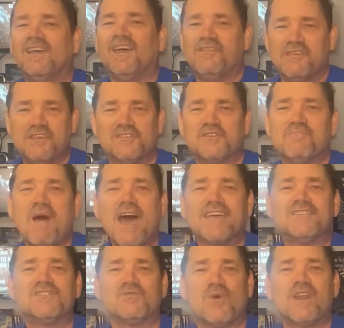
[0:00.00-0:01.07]
and these are my
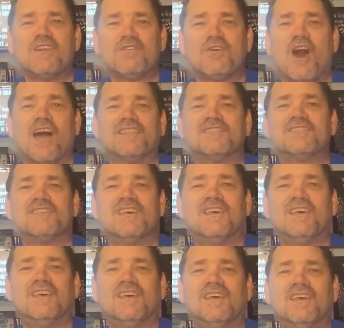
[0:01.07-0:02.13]
sweaty thoughts
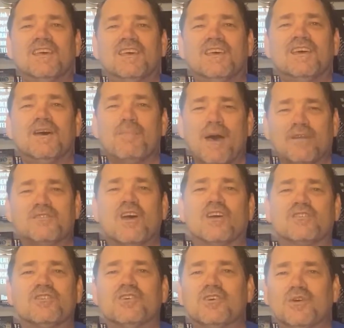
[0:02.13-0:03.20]
about
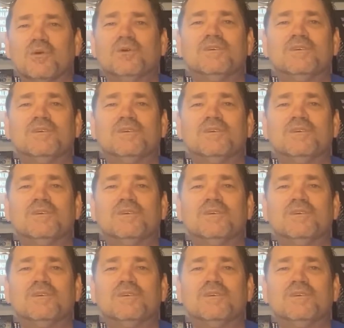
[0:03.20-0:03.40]
Doctor Who.